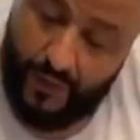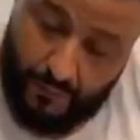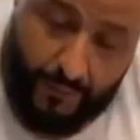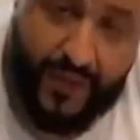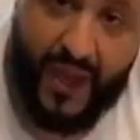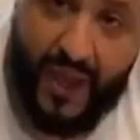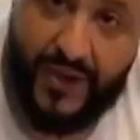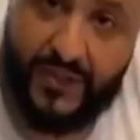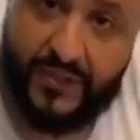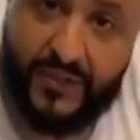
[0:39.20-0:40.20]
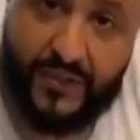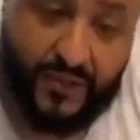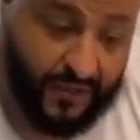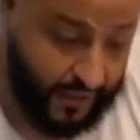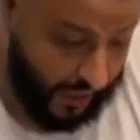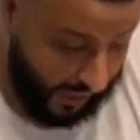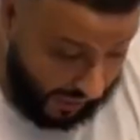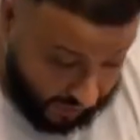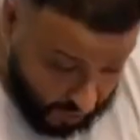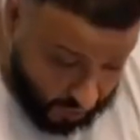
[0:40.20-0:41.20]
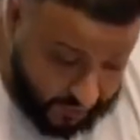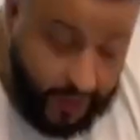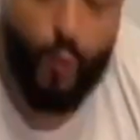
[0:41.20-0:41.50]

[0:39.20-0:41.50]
I'm gonna be honest. I cooked